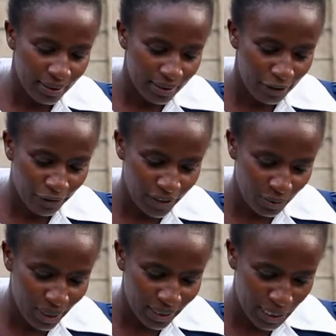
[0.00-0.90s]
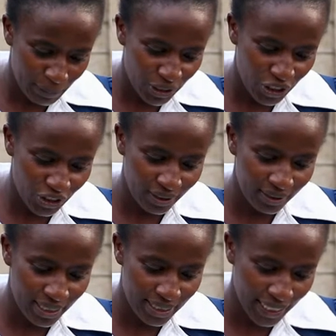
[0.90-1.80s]
The first one is
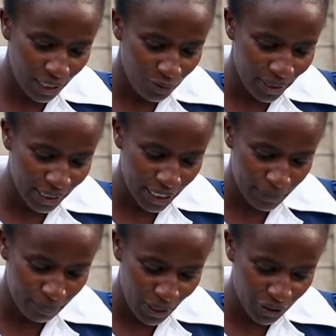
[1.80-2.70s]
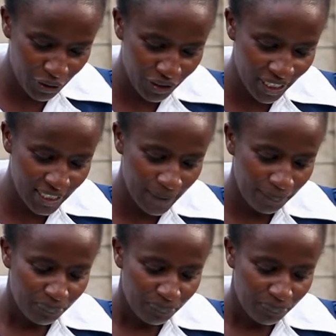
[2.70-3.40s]
petition. The second one is patronage.